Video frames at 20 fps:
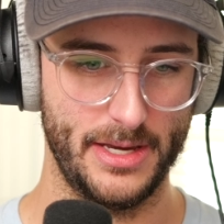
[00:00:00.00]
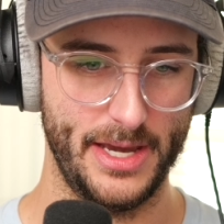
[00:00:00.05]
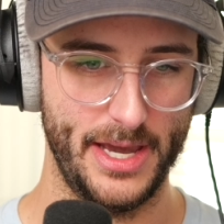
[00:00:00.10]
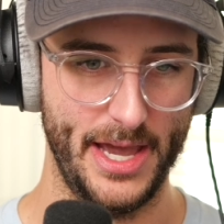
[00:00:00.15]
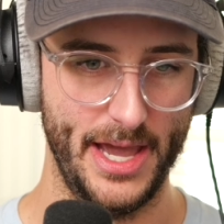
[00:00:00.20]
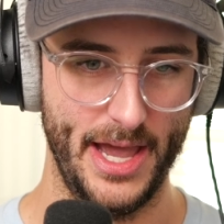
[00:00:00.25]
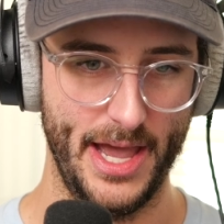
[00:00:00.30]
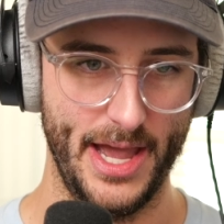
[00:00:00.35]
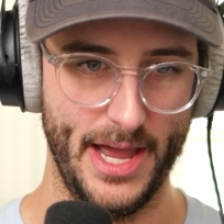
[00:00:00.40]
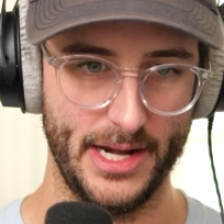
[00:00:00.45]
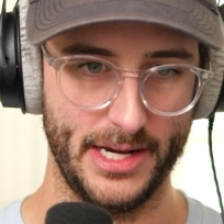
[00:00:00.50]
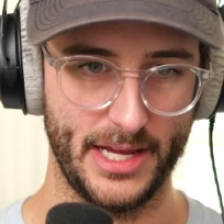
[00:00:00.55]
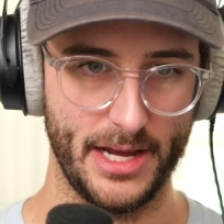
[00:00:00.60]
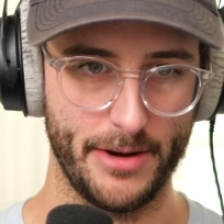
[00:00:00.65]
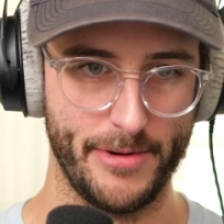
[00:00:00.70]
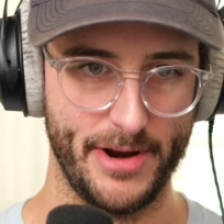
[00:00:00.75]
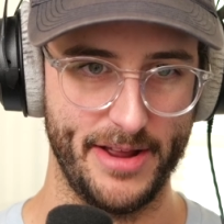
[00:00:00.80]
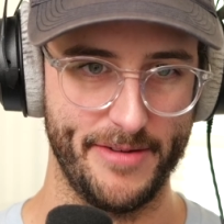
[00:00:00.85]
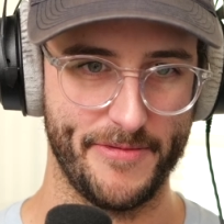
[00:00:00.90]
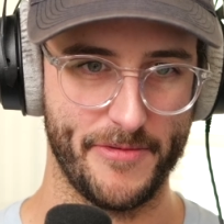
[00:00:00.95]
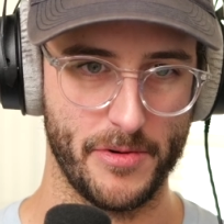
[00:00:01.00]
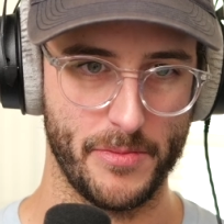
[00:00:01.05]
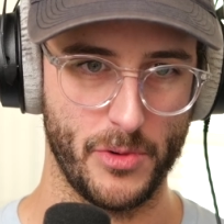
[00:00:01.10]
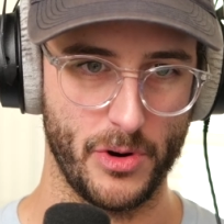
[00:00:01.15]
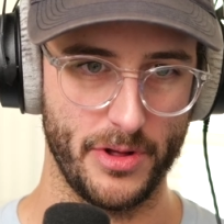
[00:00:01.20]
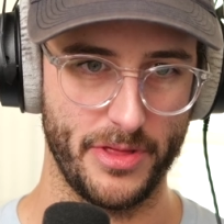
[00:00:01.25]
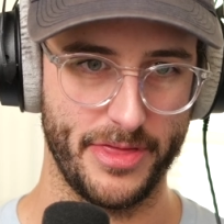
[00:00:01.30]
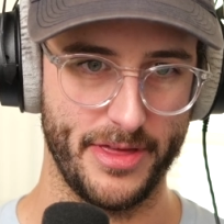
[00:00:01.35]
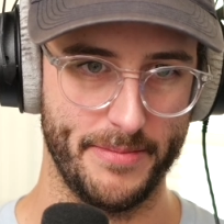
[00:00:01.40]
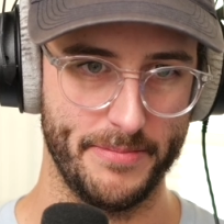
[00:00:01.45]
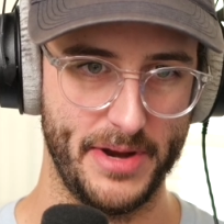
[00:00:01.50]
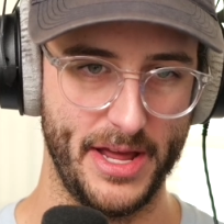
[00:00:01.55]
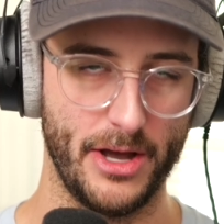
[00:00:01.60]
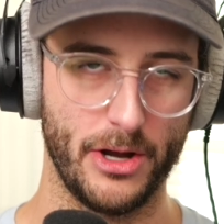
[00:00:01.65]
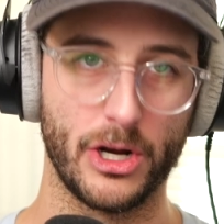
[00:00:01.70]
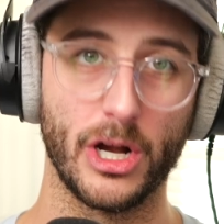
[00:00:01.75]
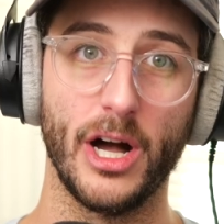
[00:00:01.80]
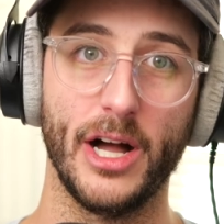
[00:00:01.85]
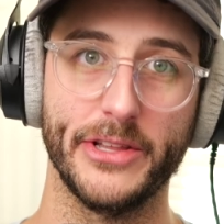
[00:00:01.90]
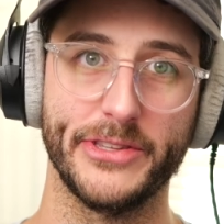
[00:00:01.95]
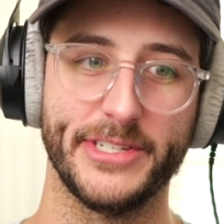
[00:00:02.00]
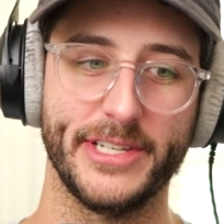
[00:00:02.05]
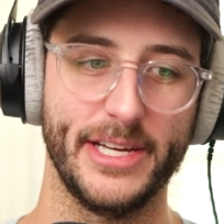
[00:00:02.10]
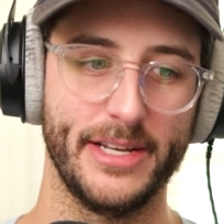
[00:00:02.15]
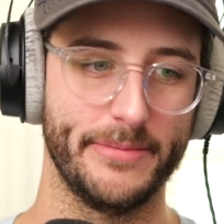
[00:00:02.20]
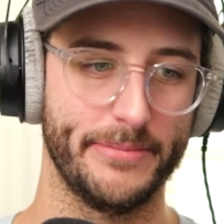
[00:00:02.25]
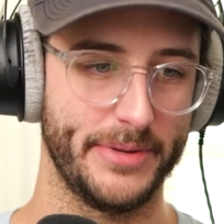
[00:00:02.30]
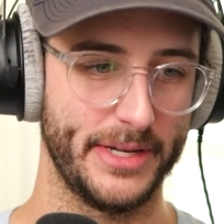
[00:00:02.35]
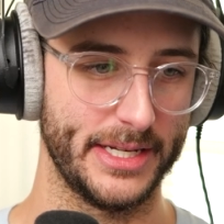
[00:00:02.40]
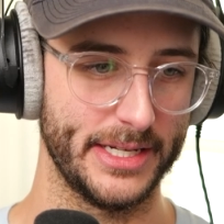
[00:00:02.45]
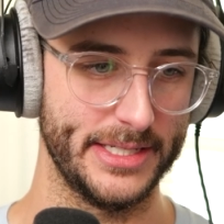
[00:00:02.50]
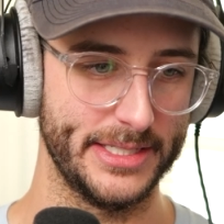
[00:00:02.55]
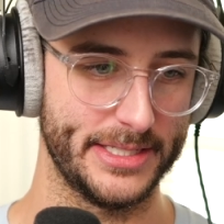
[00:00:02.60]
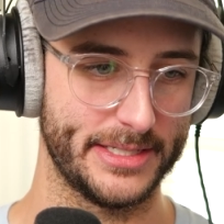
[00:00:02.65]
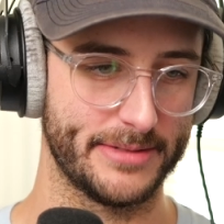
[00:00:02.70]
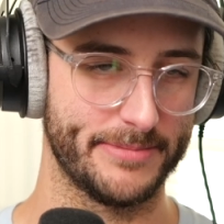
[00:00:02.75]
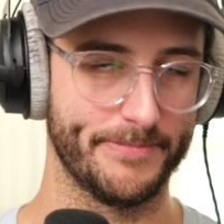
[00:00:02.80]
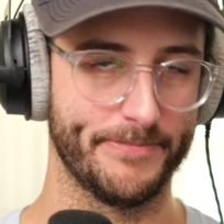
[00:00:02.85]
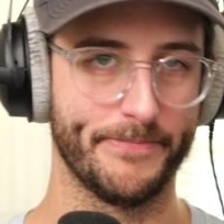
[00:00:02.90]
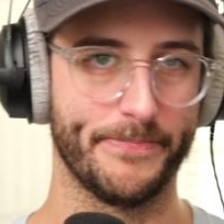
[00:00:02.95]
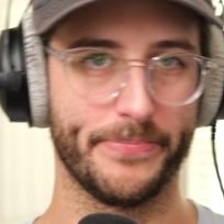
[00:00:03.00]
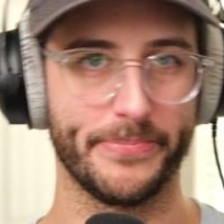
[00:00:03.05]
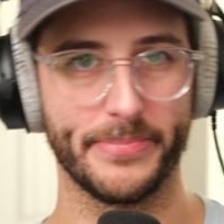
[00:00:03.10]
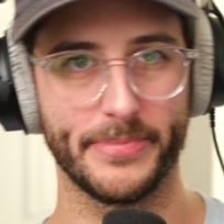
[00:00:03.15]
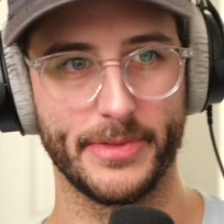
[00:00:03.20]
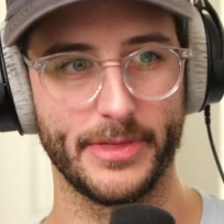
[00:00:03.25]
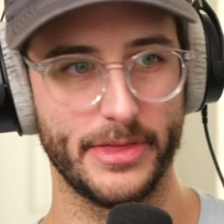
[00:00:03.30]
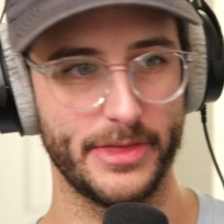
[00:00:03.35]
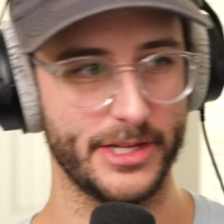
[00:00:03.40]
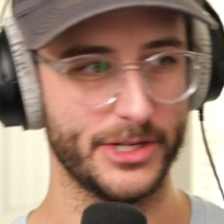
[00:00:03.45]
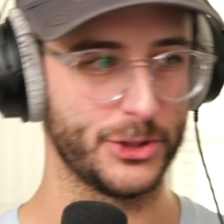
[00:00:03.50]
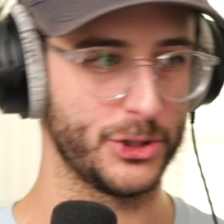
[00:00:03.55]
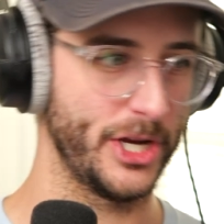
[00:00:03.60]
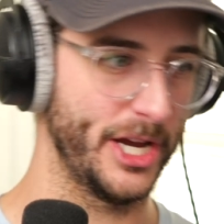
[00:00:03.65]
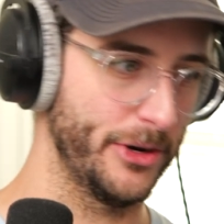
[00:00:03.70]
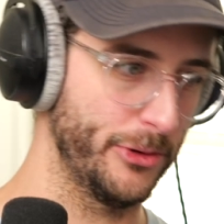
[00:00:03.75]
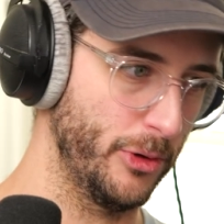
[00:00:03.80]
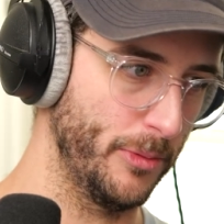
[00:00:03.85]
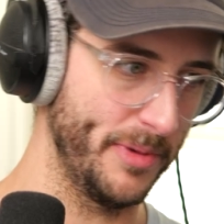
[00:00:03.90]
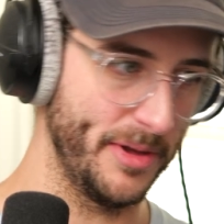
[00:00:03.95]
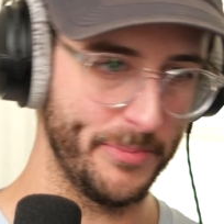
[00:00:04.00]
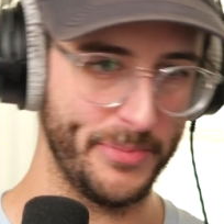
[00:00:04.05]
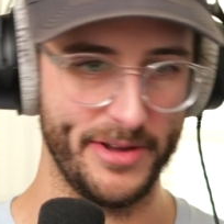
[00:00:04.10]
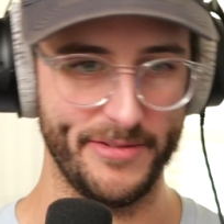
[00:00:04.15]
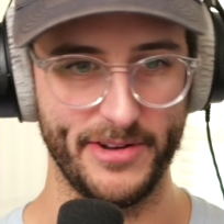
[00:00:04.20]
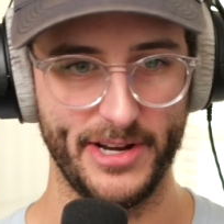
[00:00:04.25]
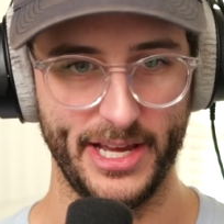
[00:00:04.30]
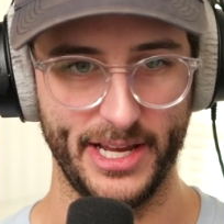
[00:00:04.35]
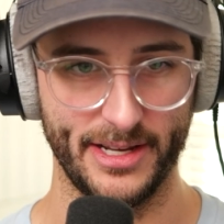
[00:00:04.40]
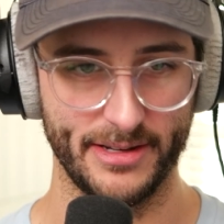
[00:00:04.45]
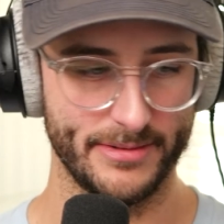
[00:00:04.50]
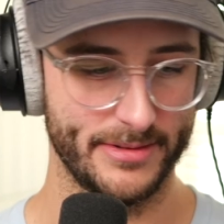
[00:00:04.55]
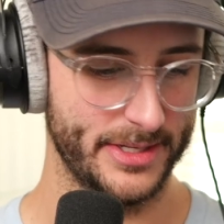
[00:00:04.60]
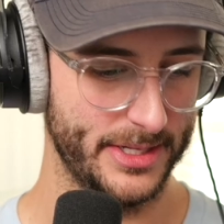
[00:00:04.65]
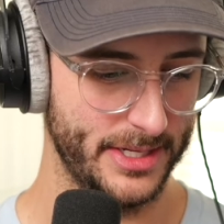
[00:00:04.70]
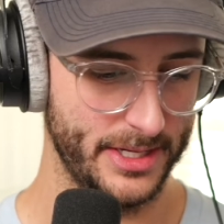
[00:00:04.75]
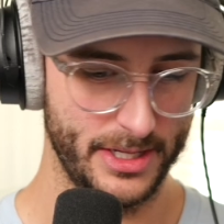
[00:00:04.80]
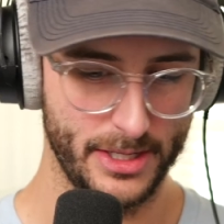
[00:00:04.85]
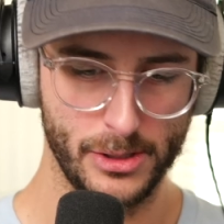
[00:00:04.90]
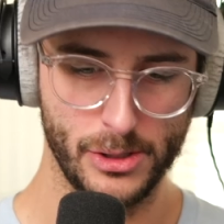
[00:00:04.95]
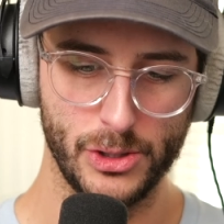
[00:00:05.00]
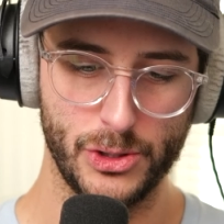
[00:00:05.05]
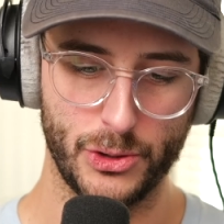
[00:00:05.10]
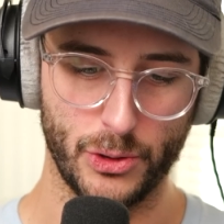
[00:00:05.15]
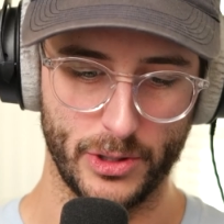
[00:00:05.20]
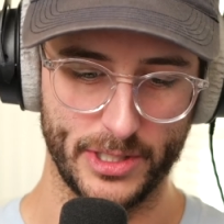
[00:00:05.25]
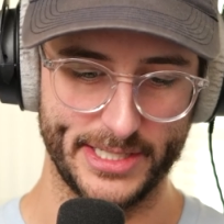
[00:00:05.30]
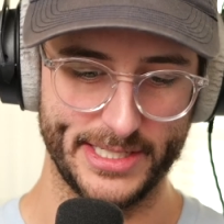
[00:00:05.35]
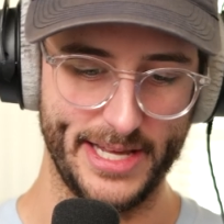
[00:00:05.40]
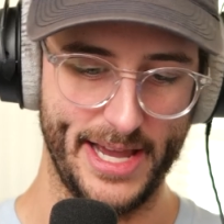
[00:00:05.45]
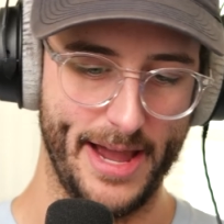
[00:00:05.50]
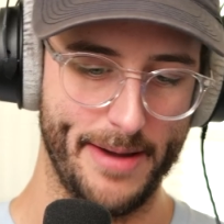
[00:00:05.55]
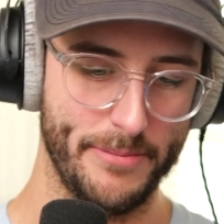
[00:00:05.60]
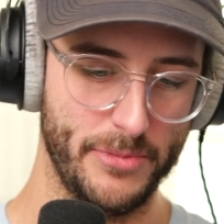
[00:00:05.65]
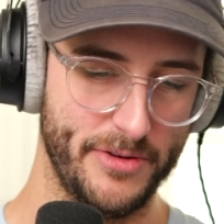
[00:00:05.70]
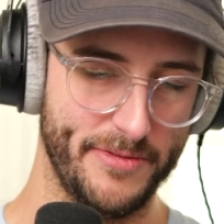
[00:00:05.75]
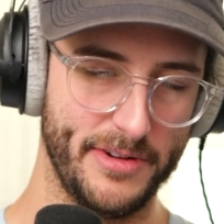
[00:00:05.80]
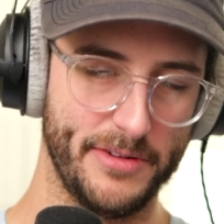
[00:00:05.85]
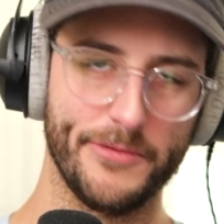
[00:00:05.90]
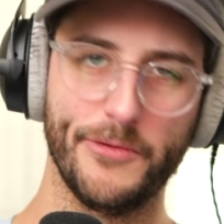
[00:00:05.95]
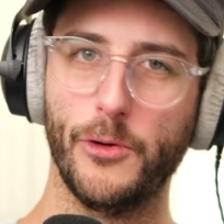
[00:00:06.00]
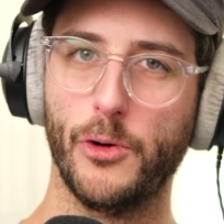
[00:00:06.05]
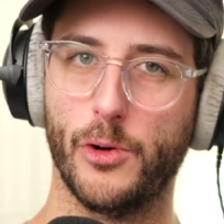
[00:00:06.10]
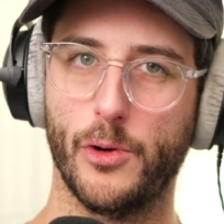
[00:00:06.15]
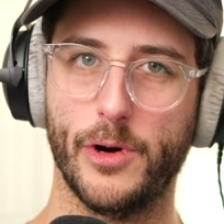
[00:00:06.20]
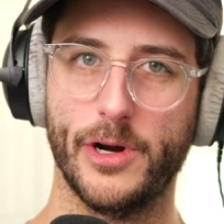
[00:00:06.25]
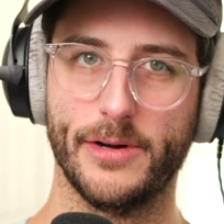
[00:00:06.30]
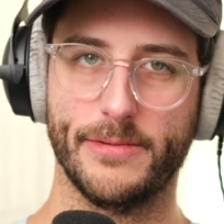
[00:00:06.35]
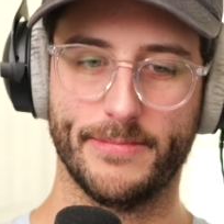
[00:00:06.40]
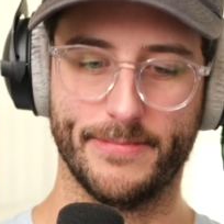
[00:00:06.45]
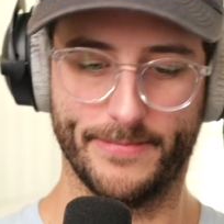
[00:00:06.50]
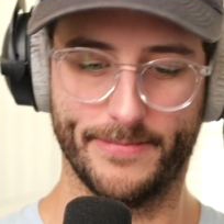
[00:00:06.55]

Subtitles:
And get ready for more thumbnail content, because this channel will be pivoting towards that moving forward.